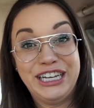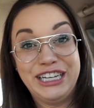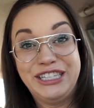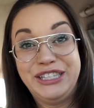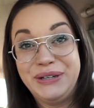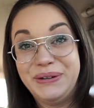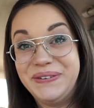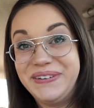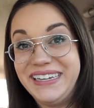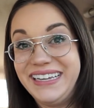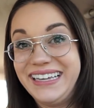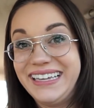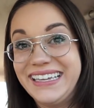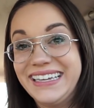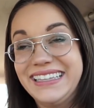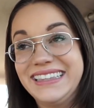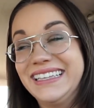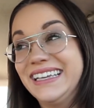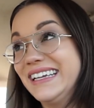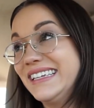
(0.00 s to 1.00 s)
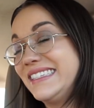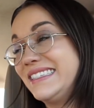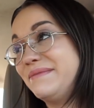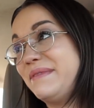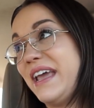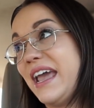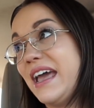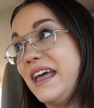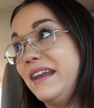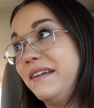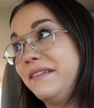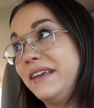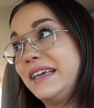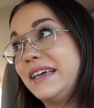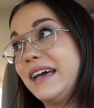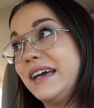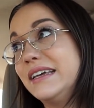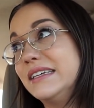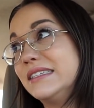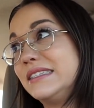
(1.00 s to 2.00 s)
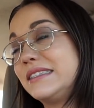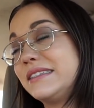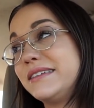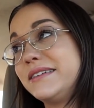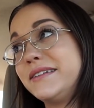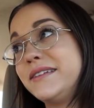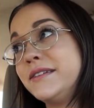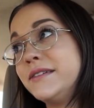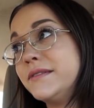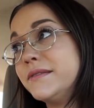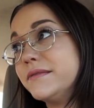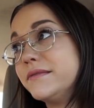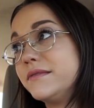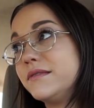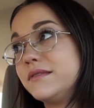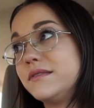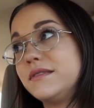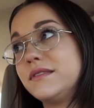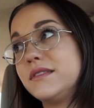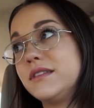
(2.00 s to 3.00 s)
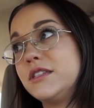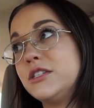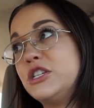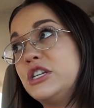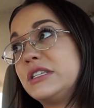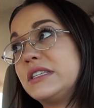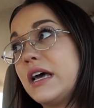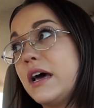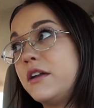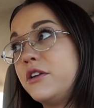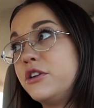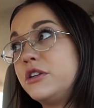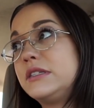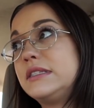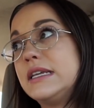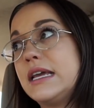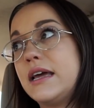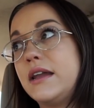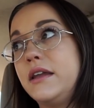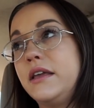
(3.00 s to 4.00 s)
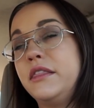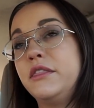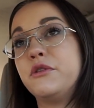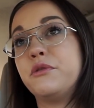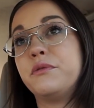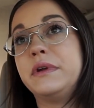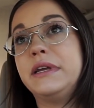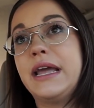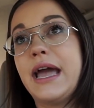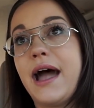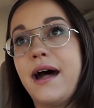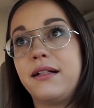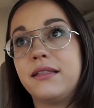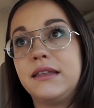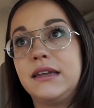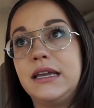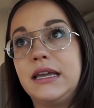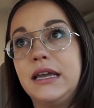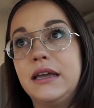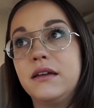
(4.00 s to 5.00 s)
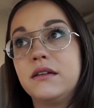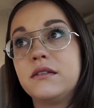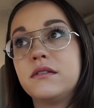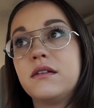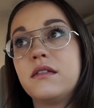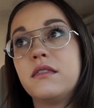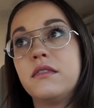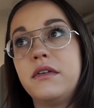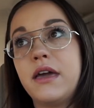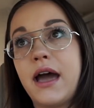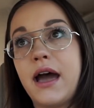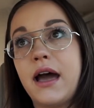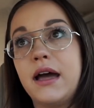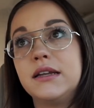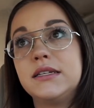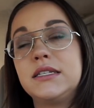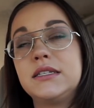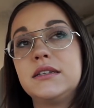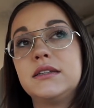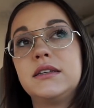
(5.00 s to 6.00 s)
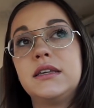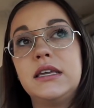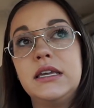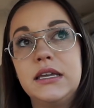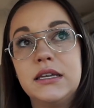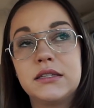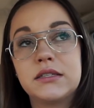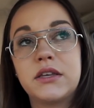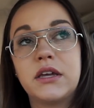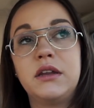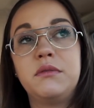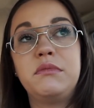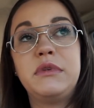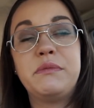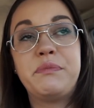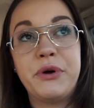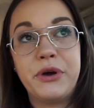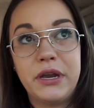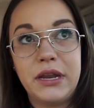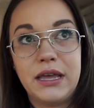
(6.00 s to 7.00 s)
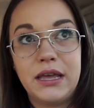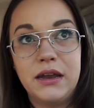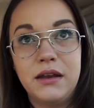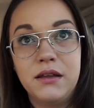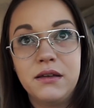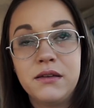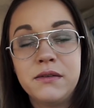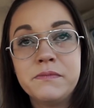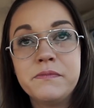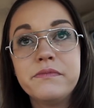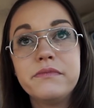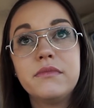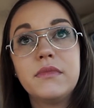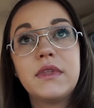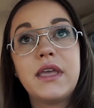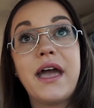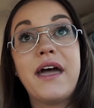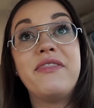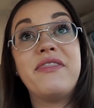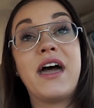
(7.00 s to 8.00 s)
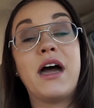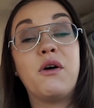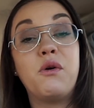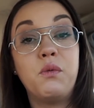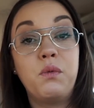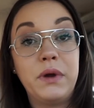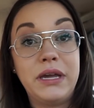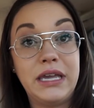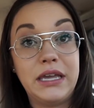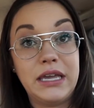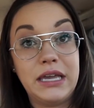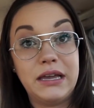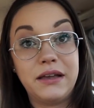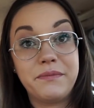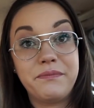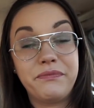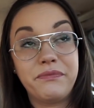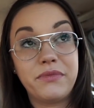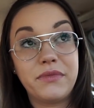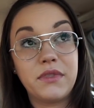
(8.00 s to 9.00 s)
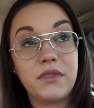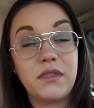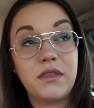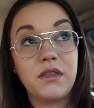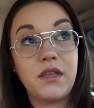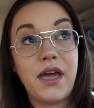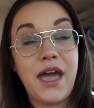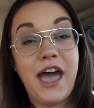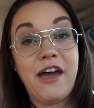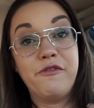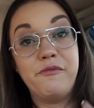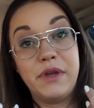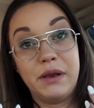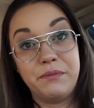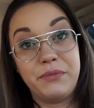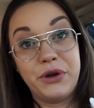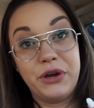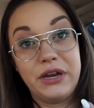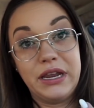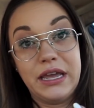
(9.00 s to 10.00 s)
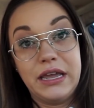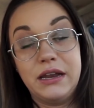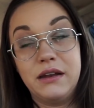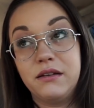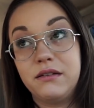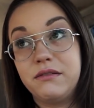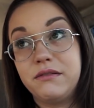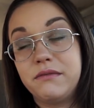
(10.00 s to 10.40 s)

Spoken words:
is weak in this, man, because just understanding the reality that he is going to be put in and that we have been put in,